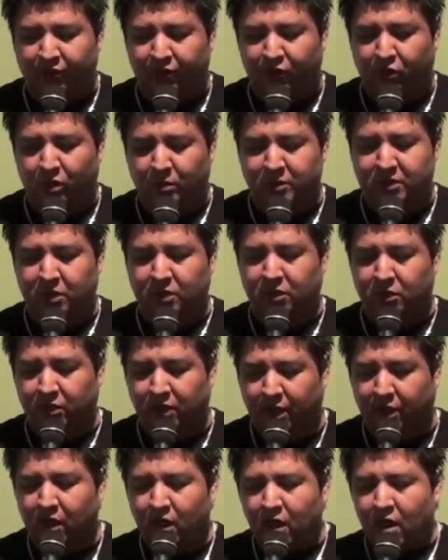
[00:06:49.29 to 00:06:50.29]
of forms
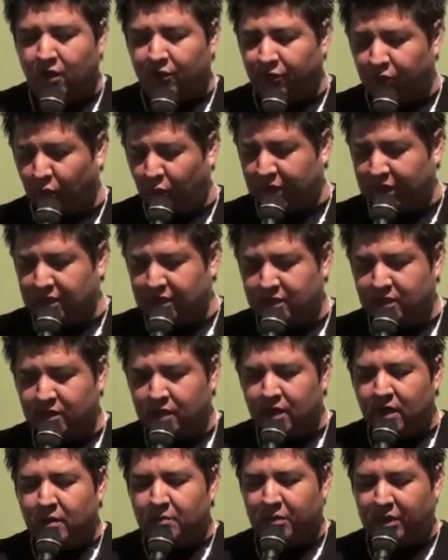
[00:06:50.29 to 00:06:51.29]
including voice,